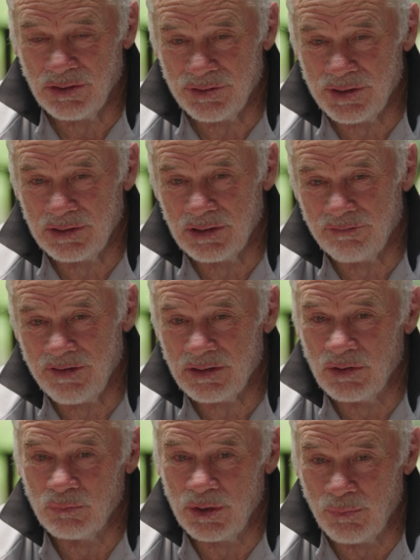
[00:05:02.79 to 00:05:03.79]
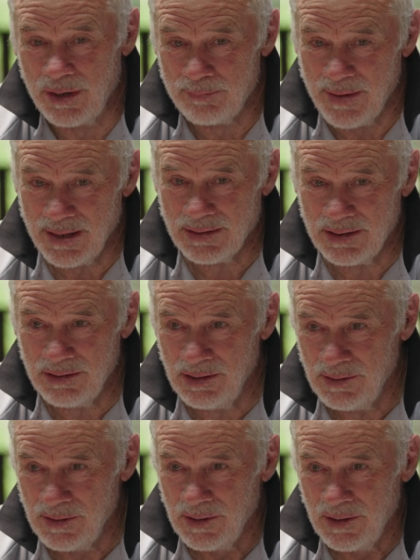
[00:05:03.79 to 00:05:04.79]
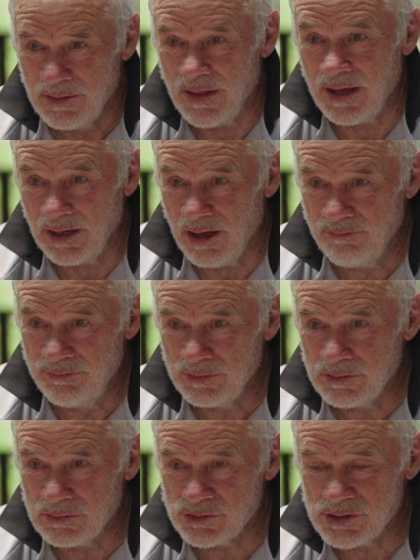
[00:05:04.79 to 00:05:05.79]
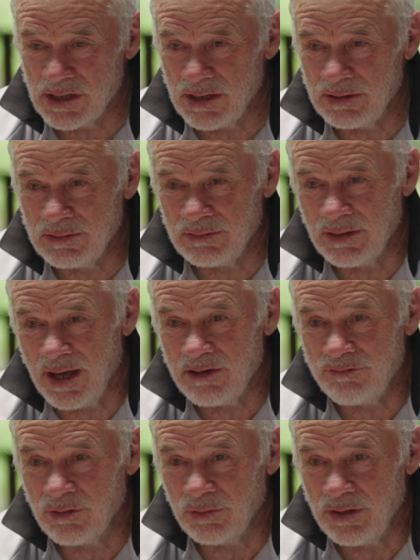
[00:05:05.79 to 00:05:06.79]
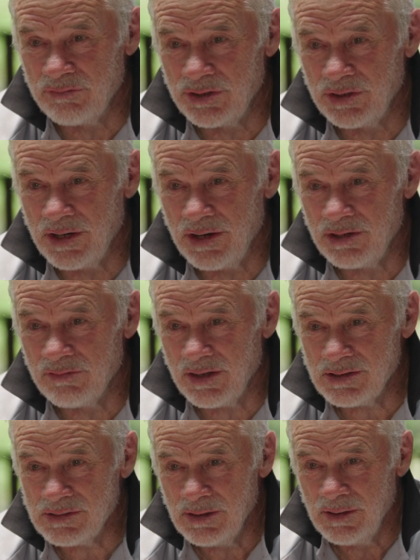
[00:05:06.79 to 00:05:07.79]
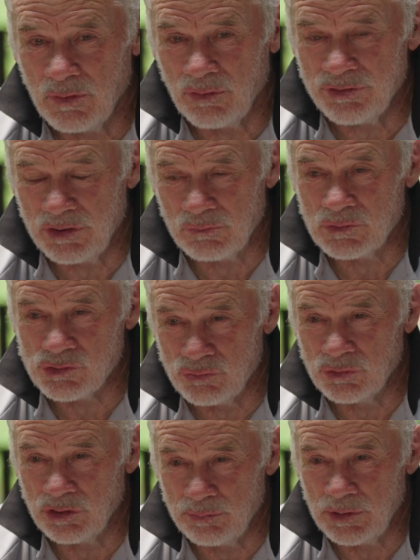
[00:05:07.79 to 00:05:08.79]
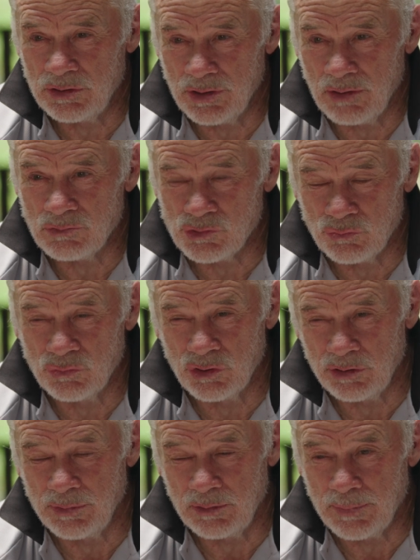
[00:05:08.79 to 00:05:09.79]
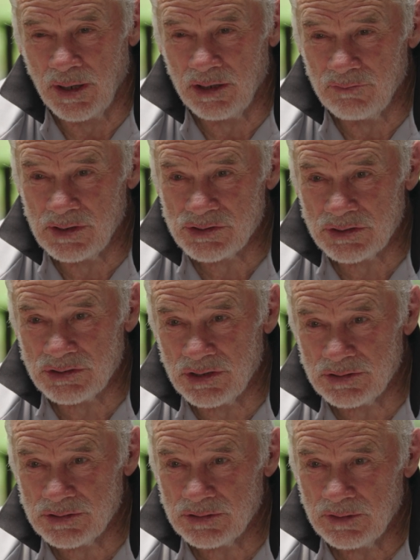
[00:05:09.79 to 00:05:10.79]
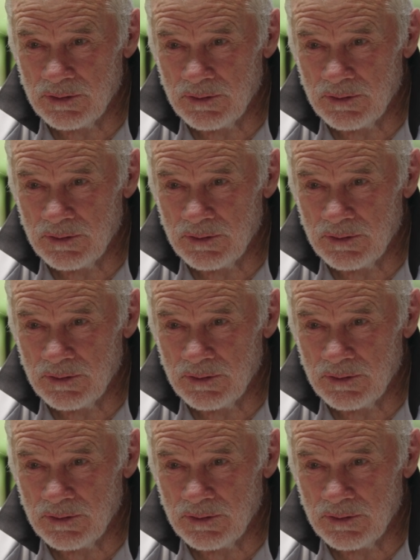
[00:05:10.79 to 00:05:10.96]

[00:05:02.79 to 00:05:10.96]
I think the fact that we went back there, they loved, because AFL never did any of that, I think was a really big thing. It was a really big part of our success.